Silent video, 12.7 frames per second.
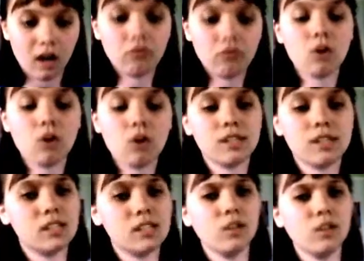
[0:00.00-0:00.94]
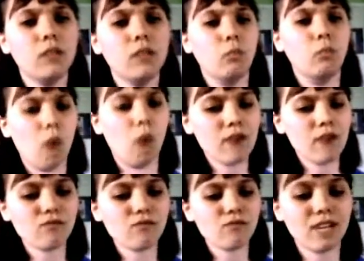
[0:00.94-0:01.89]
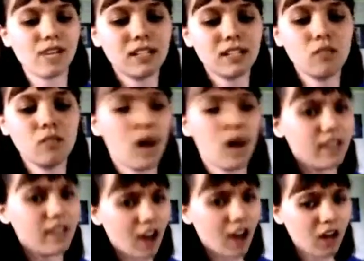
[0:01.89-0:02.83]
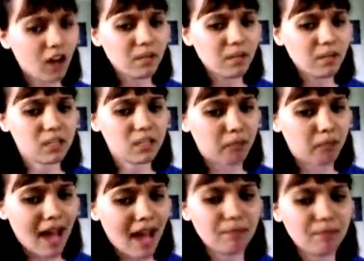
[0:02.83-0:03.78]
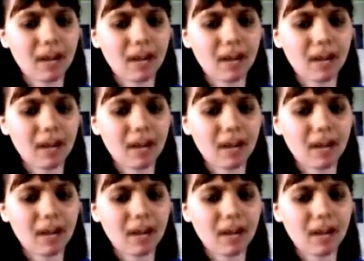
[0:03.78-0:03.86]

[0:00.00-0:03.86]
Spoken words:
Of course, this is only one reason why the economy is bad,